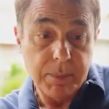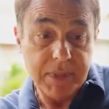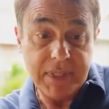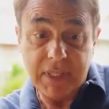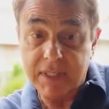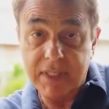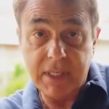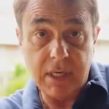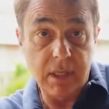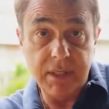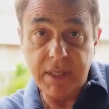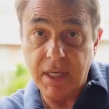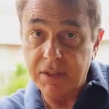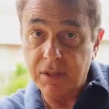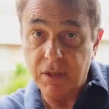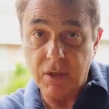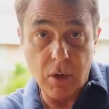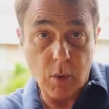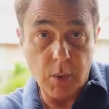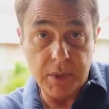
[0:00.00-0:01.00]
But the cell
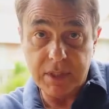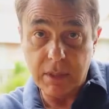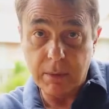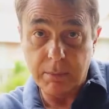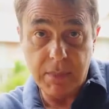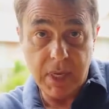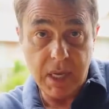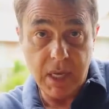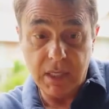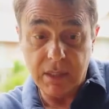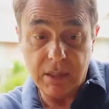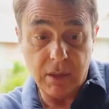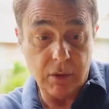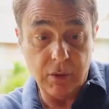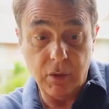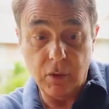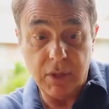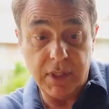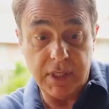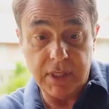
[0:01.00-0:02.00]
doesn't know what to make,
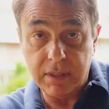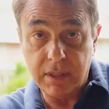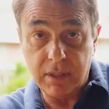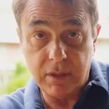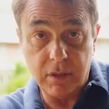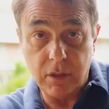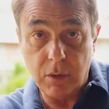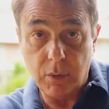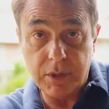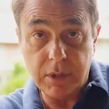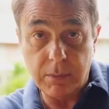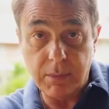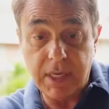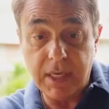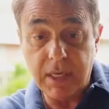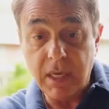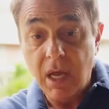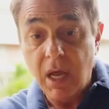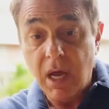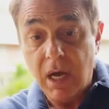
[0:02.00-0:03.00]
the nucleus doesn't know what to
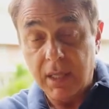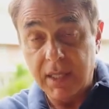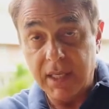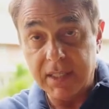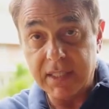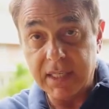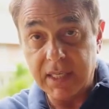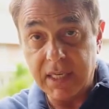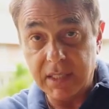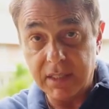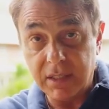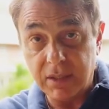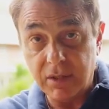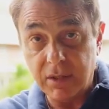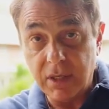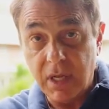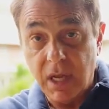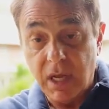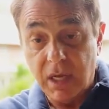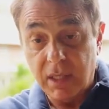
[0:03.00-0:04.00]
make unless it gets
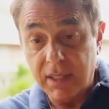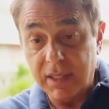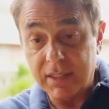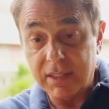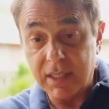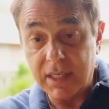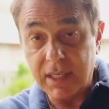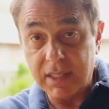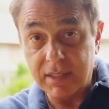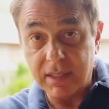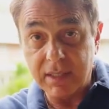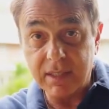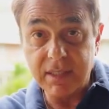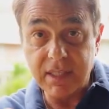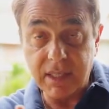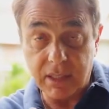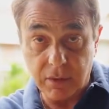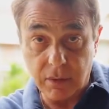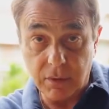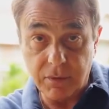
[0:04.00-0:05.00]
a
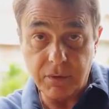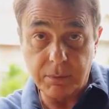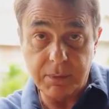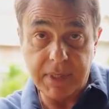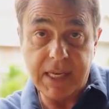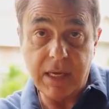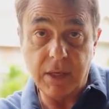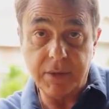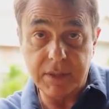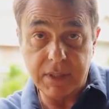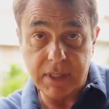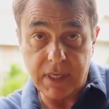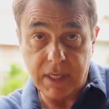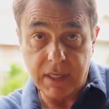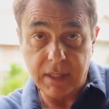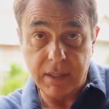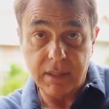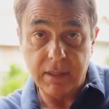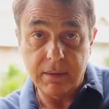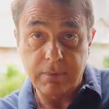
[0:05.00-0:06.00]
signal from the
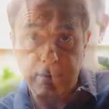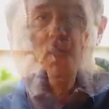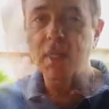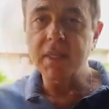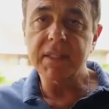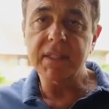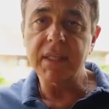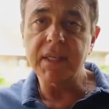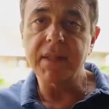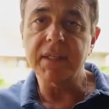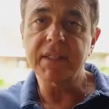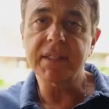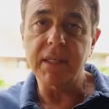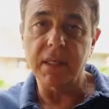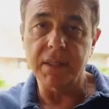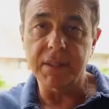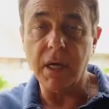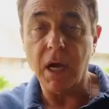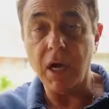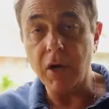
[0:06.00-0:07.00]
outside. So let's say the
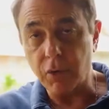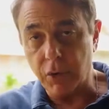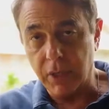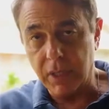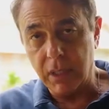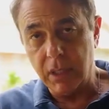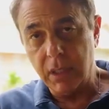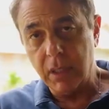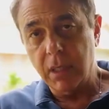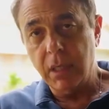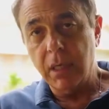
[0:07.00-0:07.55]
cell's hungry,